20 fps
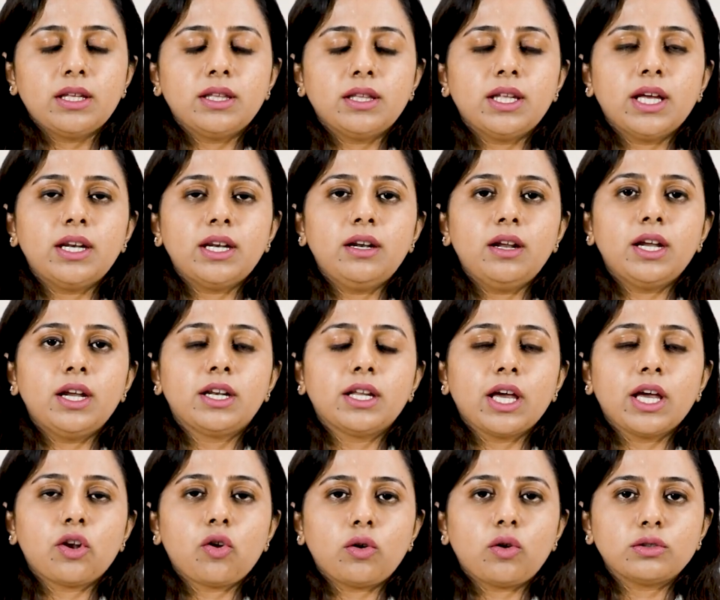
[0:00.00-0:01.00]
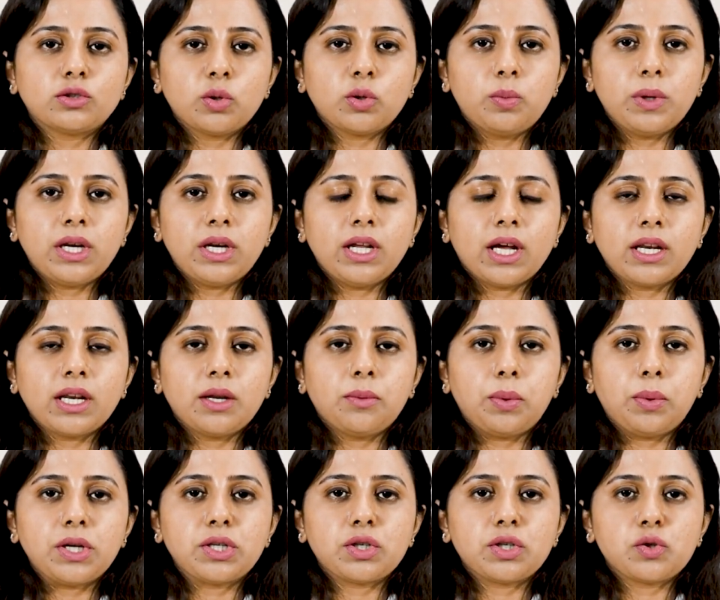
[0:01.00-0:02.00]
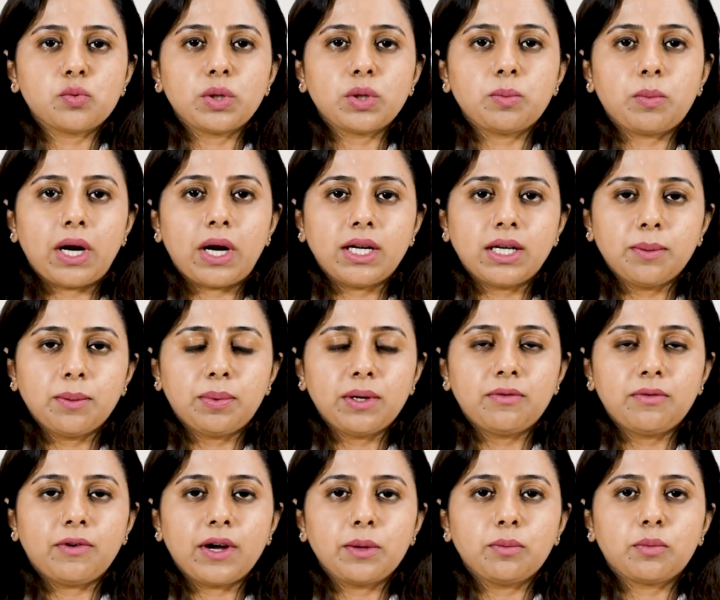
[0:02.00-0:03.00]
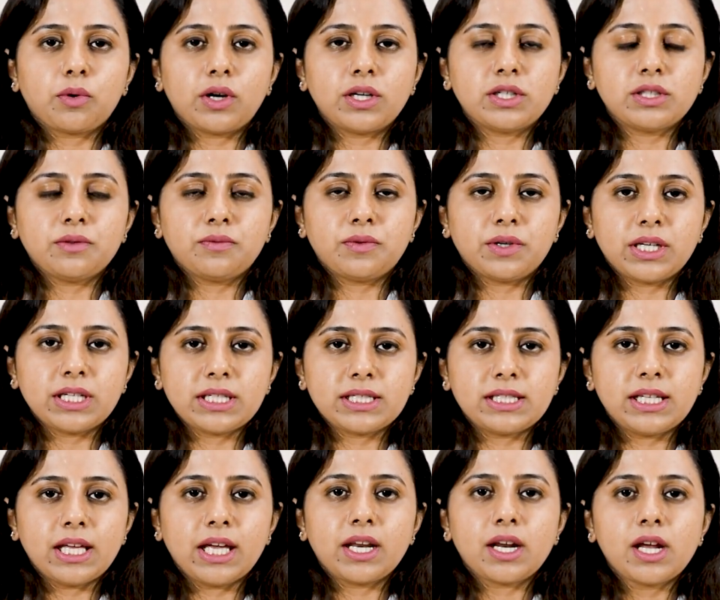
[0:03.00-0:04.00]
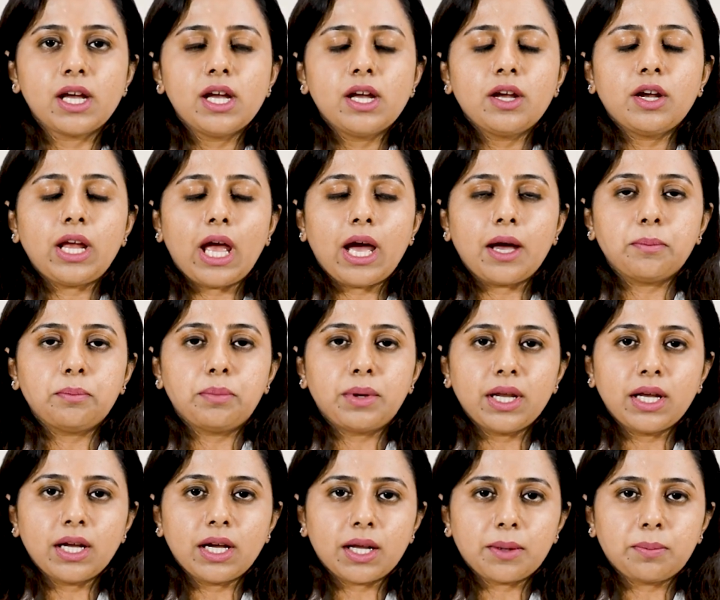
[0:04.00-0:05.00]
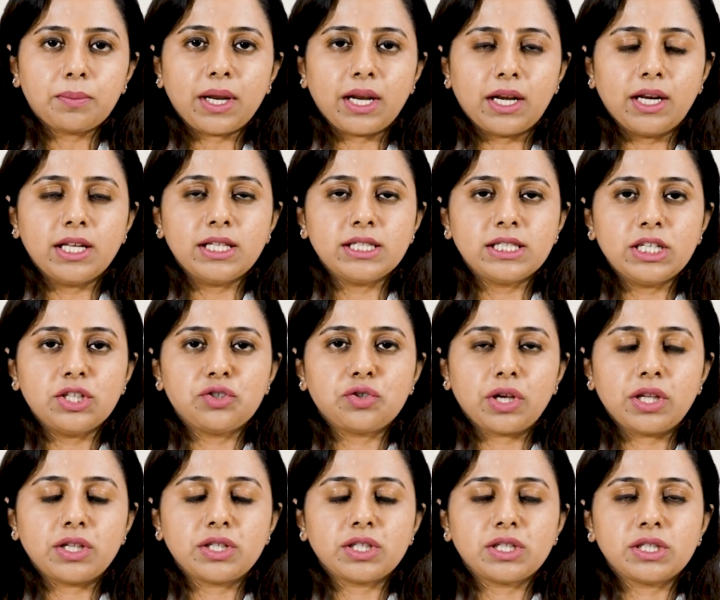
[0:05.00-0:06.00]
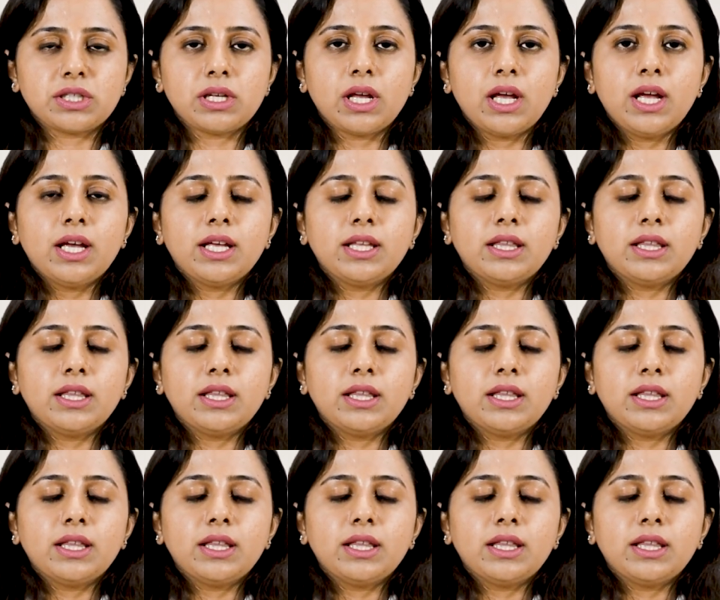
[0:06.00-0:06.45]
Then it can also be done in patients with multiple fibroids if it is there, hampering her pregnancy chances.